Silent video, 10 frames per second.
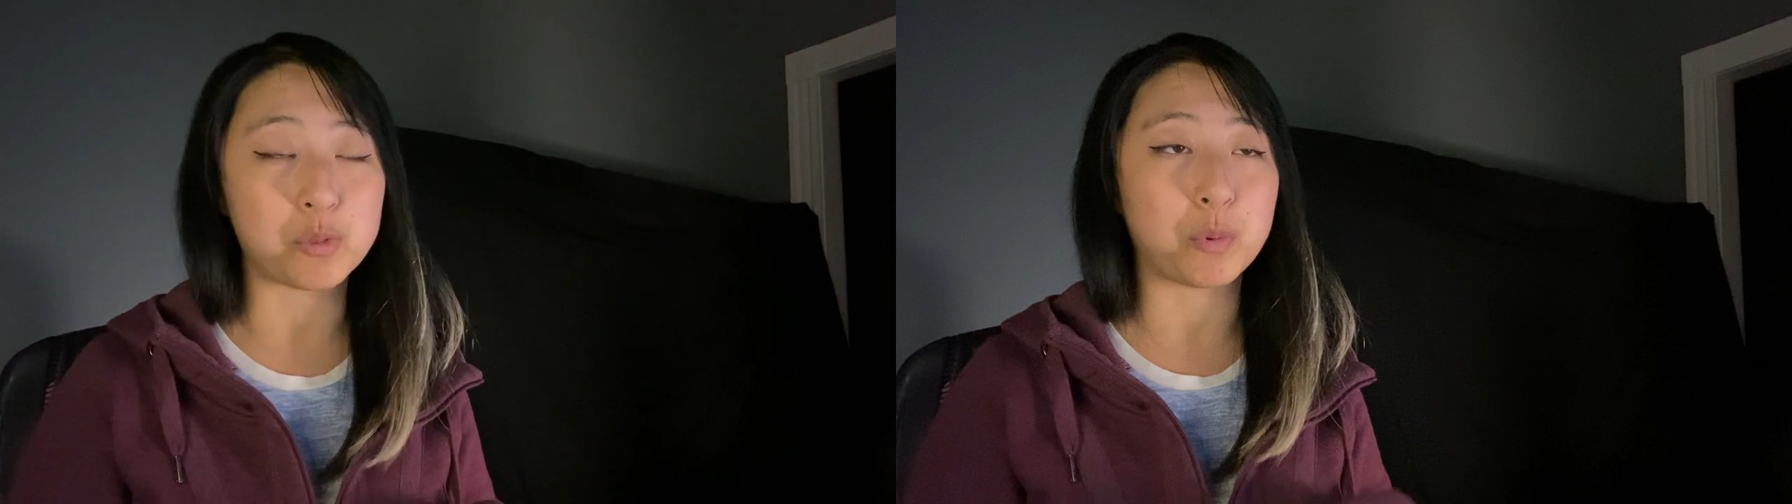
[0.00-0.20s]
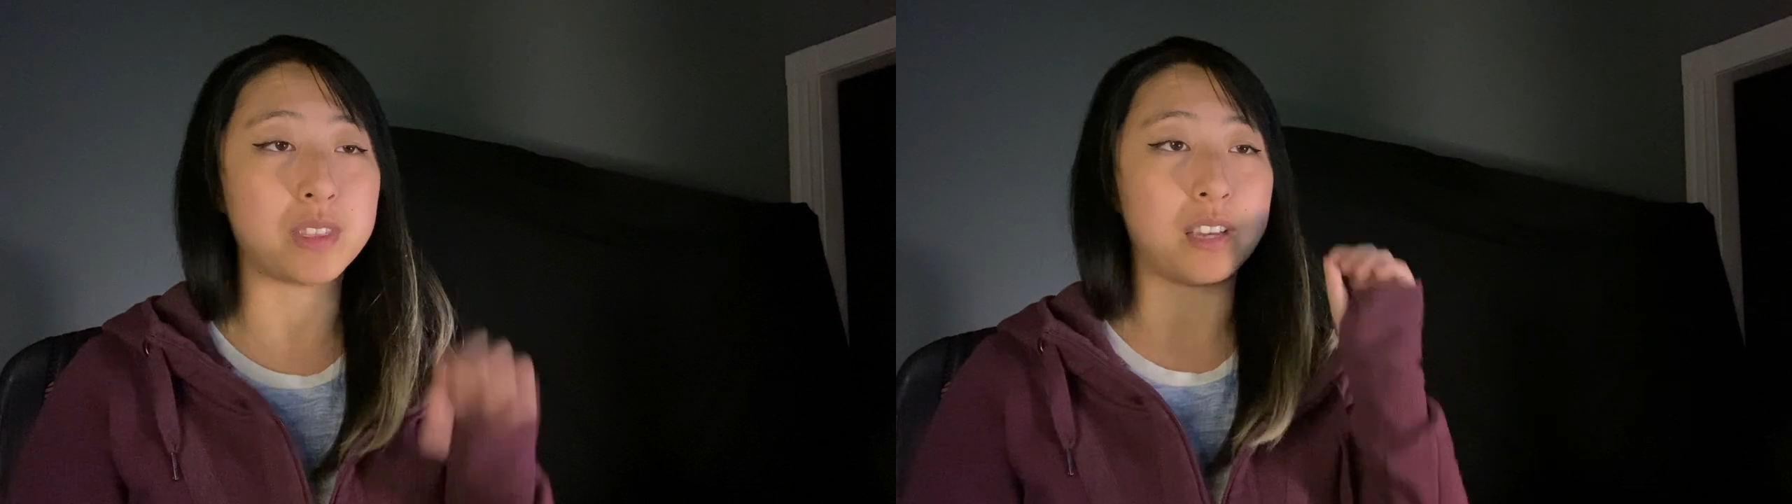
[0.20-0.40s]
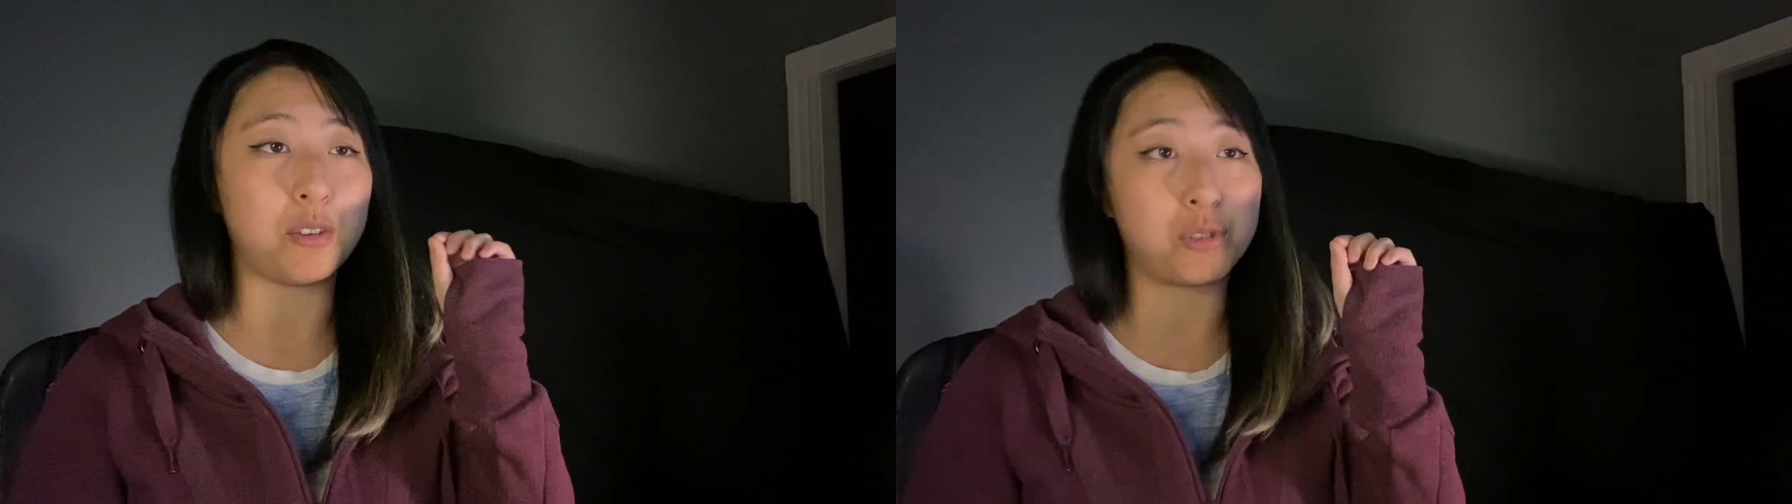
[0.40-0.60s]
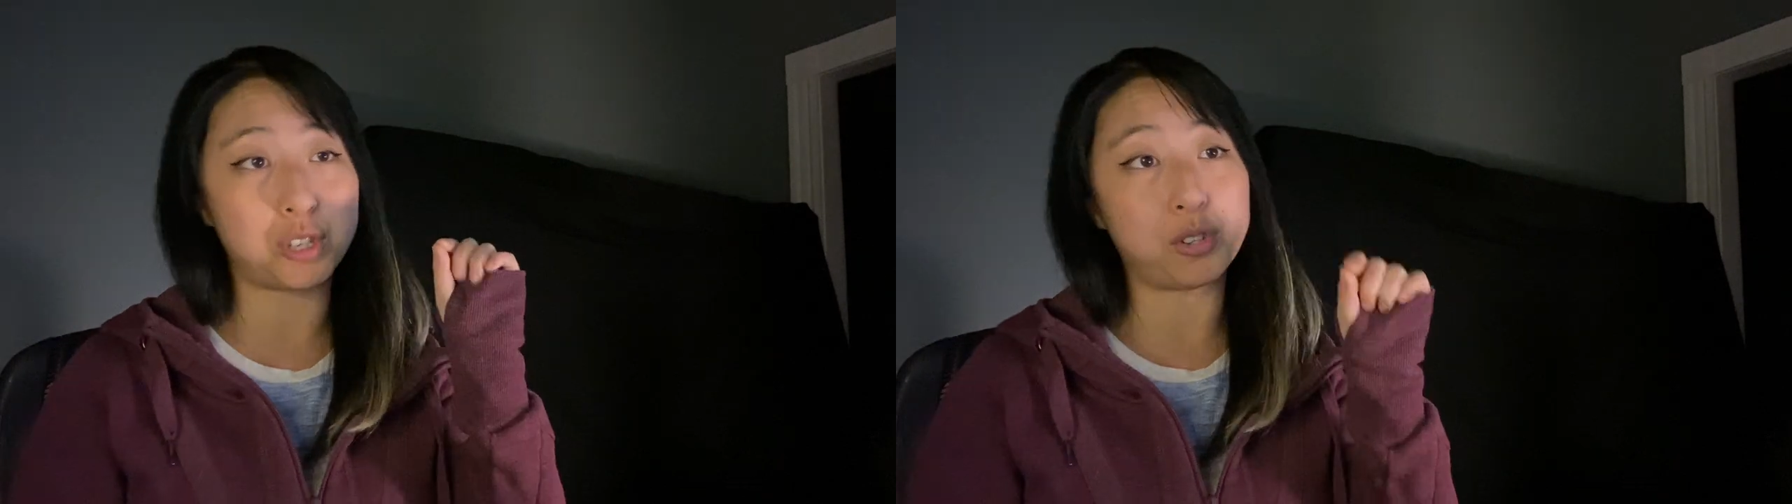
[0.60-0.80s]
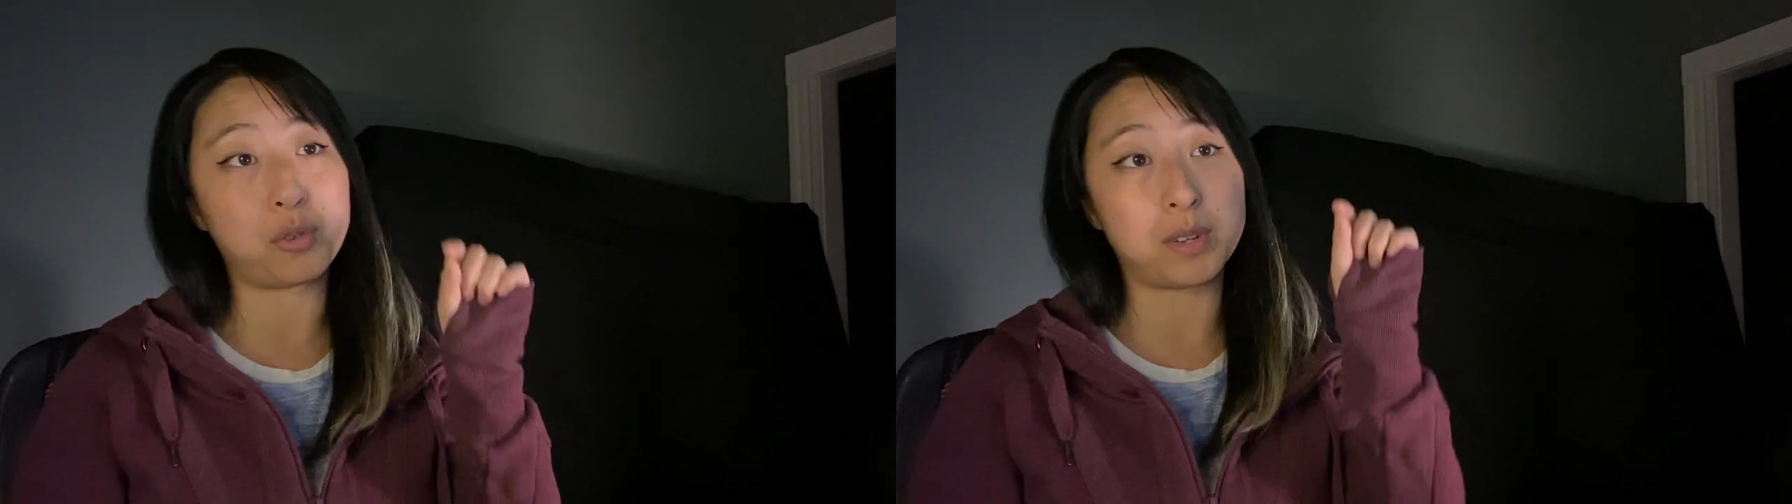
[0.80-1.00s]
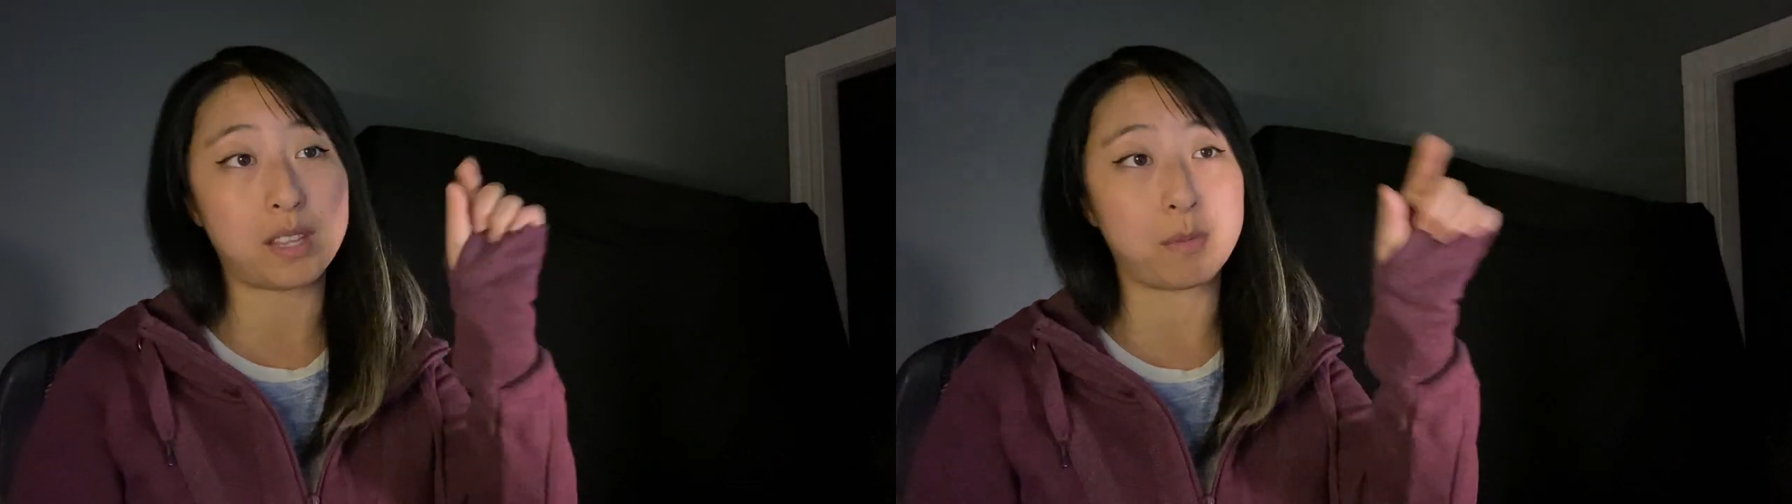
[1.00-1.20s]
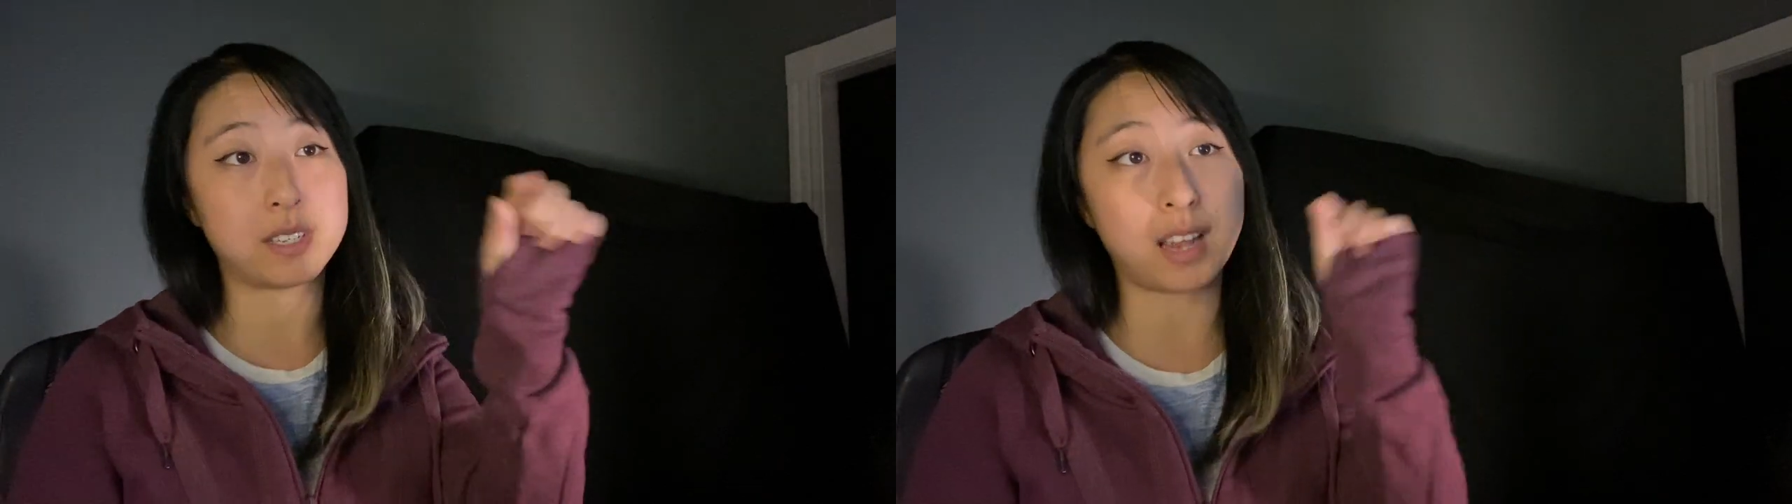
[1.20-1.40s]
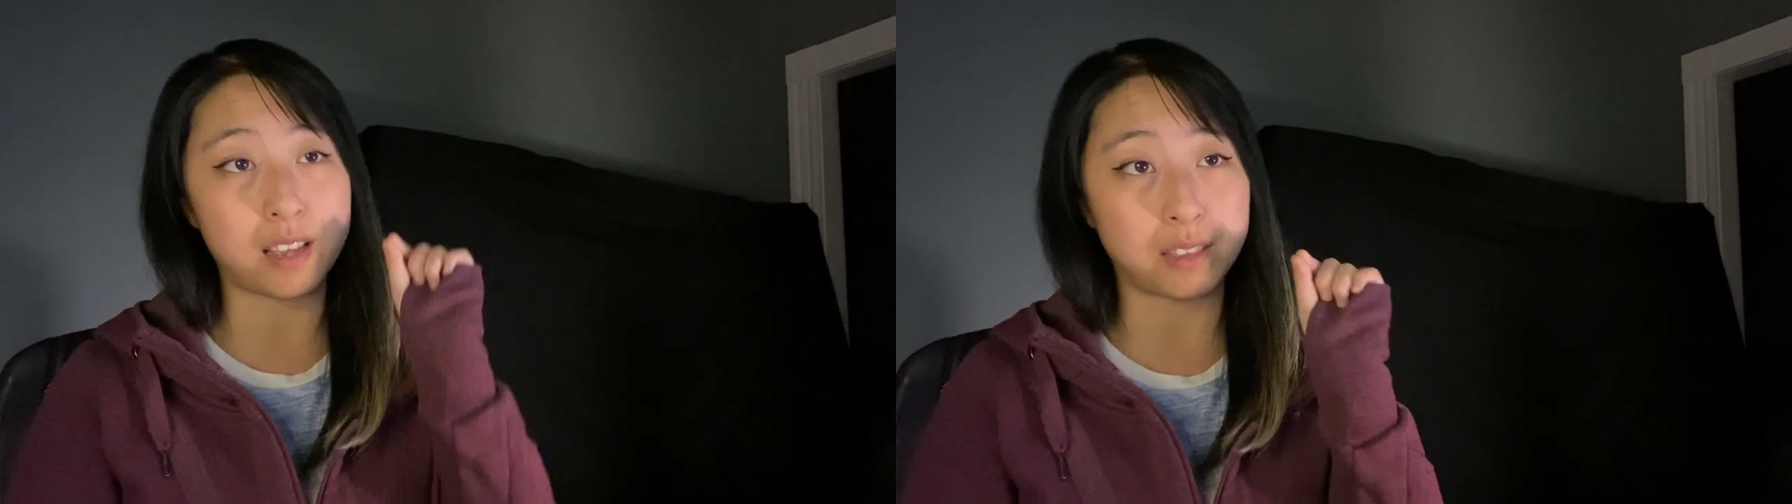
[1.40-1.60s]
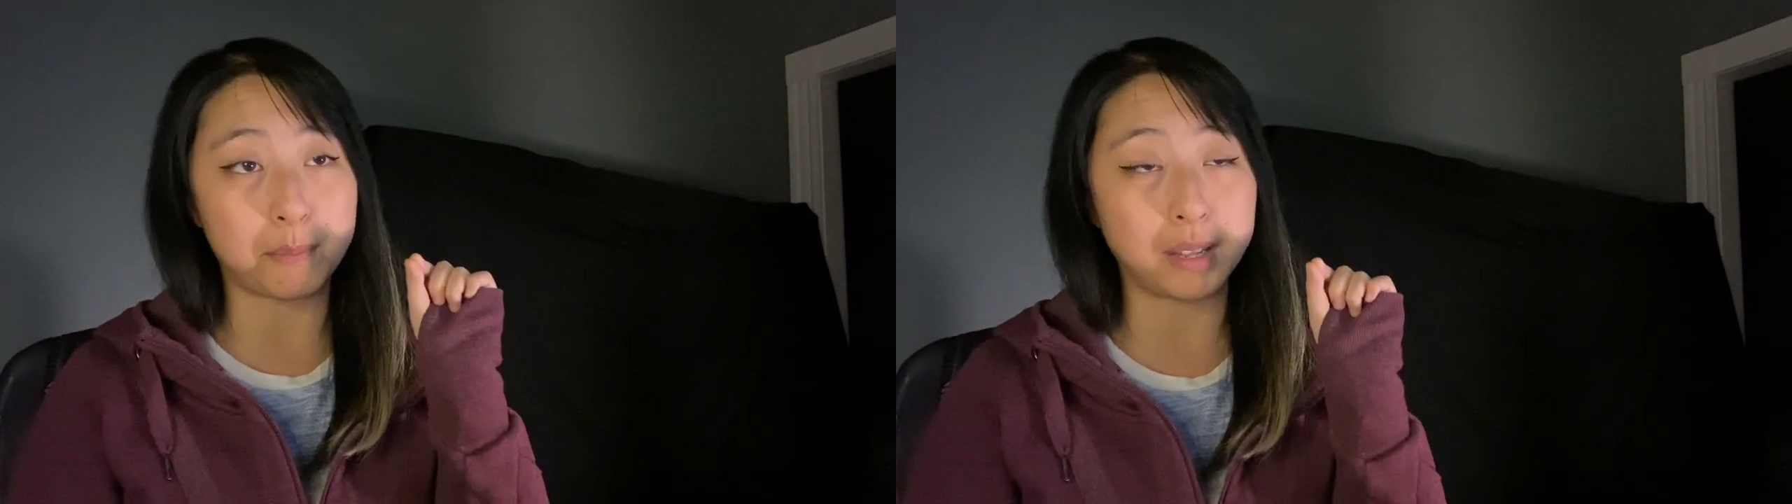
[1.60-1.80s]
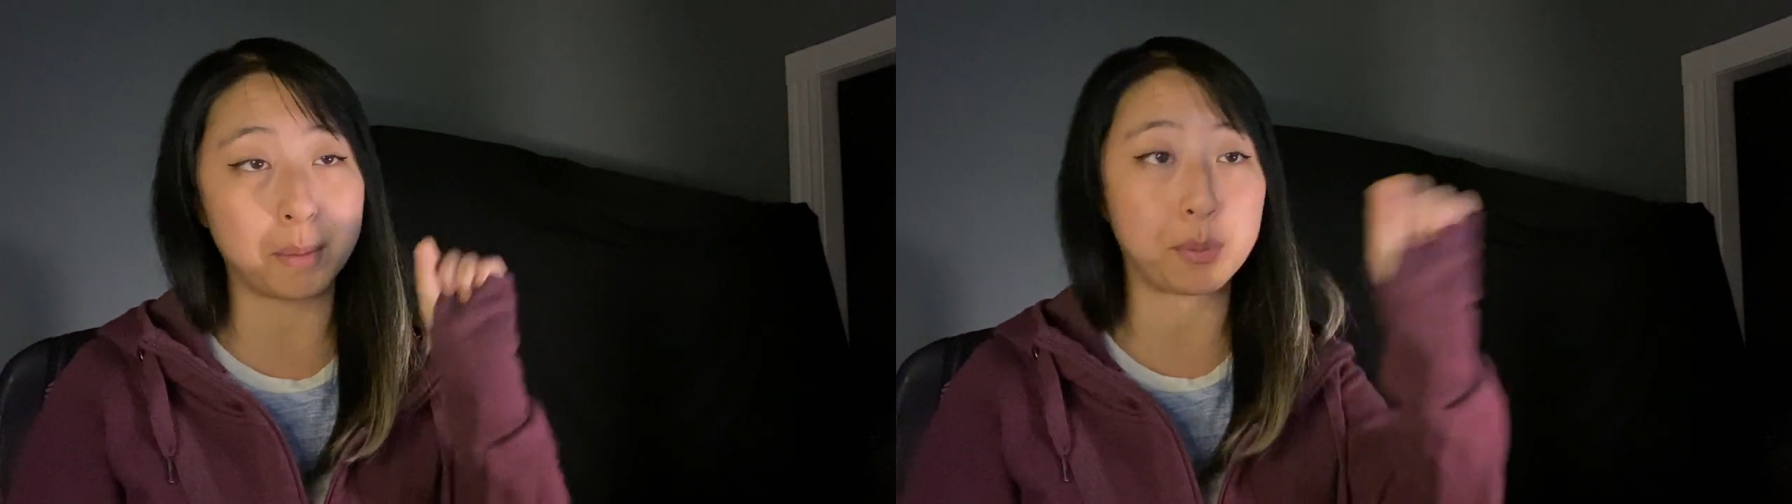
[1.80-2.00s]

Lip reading: what they used to do was they would take the millet,